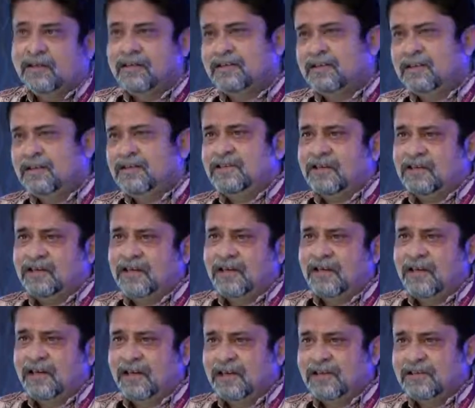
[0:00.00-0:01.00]
Teacher
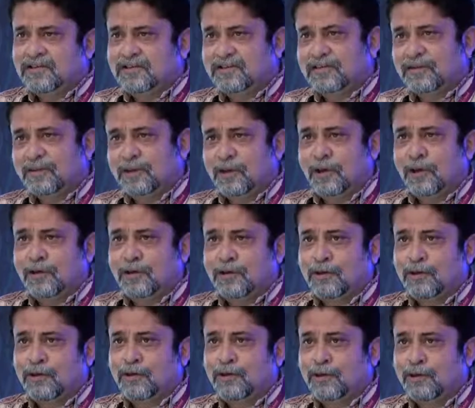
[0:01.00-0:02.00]
is not
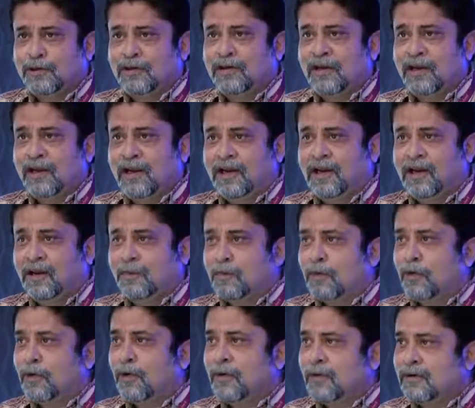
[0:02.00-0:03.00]
good
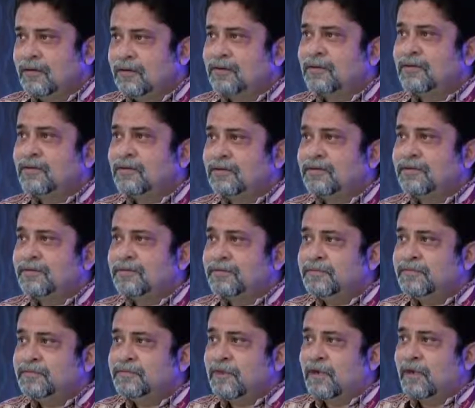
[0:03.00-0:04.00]
anymore,
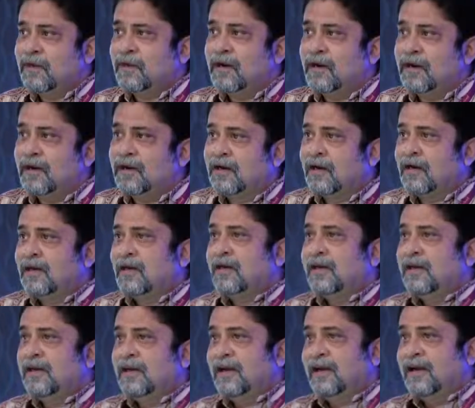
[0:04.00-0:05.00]
all right?
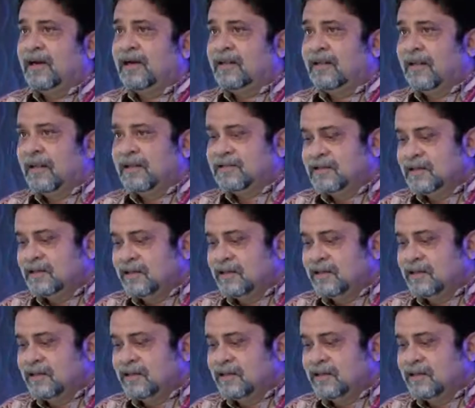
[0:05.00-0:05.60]
And that's the